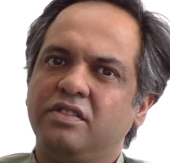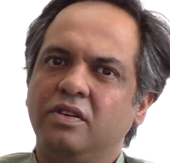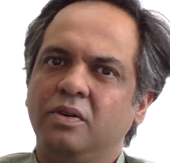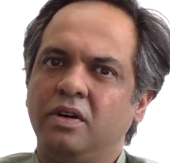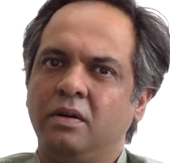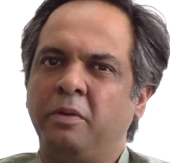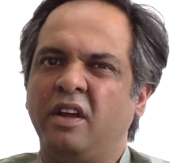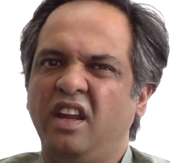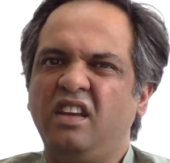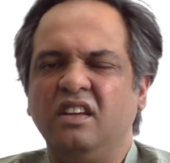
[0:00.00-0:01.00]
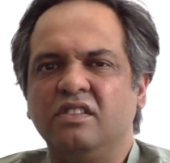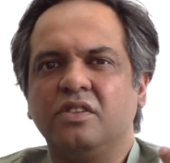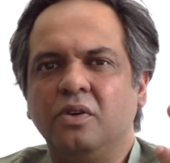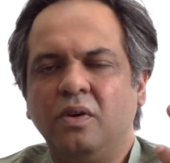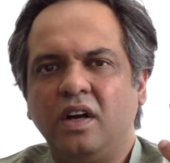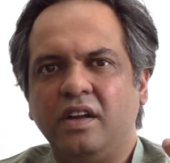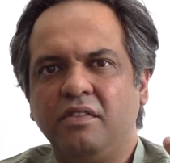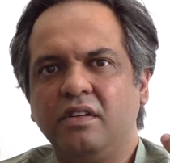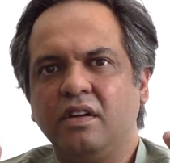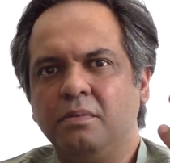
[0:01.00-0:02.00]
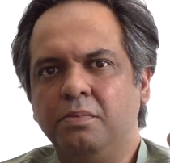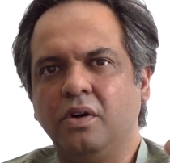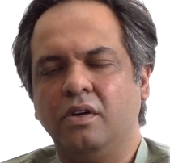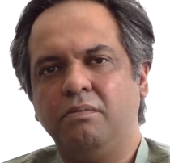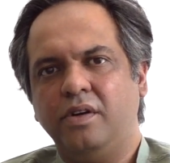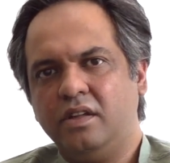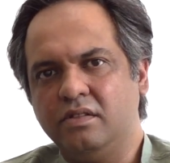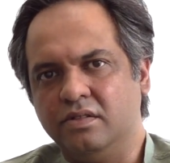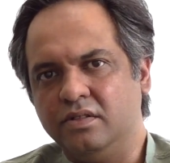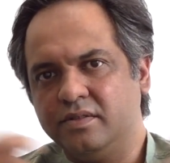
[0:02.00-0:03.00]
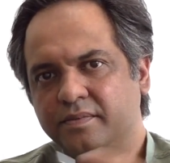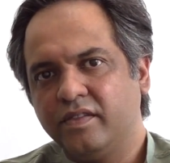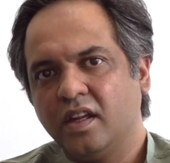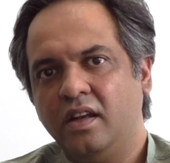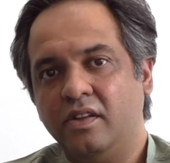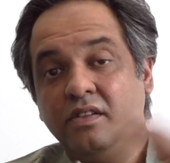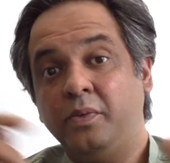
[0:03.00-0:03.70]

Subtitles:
ago or about 8 years ago, I'd written a book on breakthroughs. Now, this